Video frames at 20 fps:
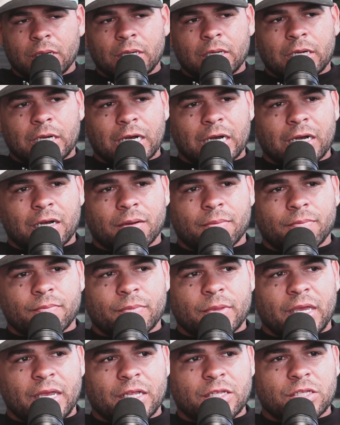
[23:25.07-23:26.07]
know?
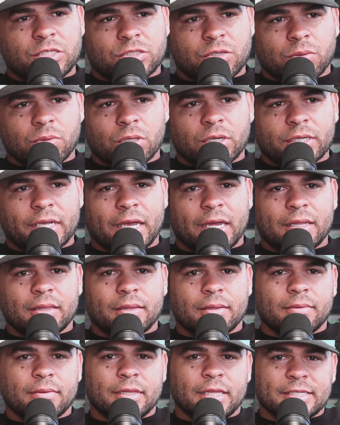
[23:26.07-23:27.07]
And so look at
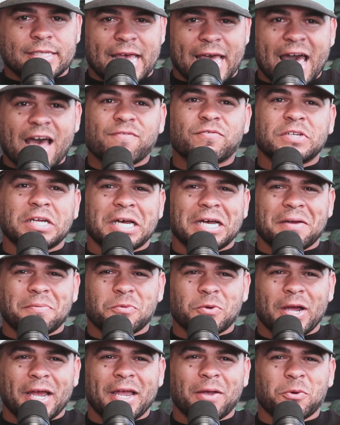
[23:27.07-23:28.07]
this halftime,
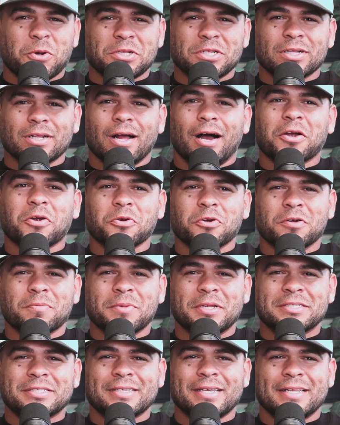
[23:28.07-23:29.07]
right? We're in the locker room.
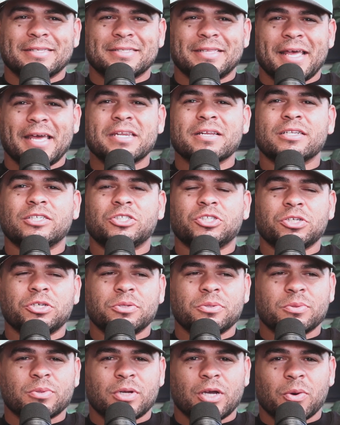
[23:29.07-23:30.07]
It's the end of
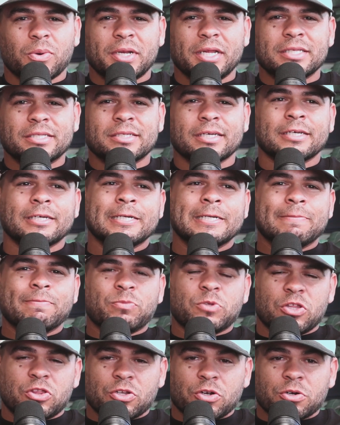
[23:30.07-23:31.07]
June, going into
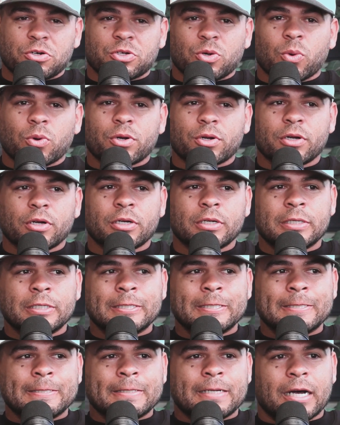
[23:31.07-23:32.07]
the third quarter.
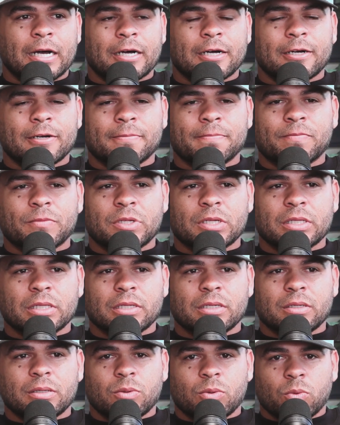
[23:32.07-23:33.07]
Um,
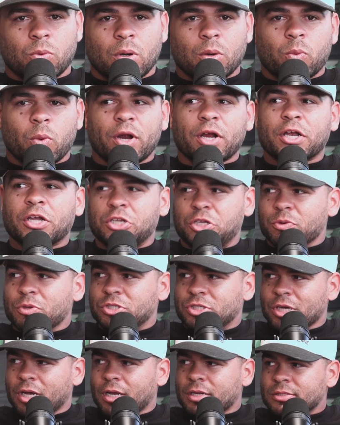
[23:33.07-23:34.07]
where could you
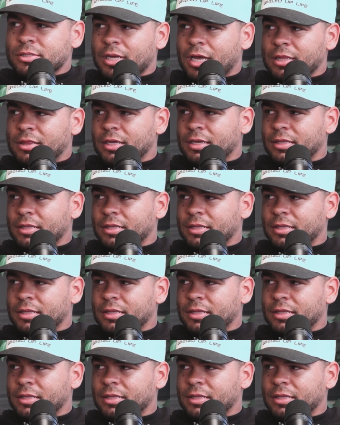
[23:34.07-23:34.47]
adjust? I think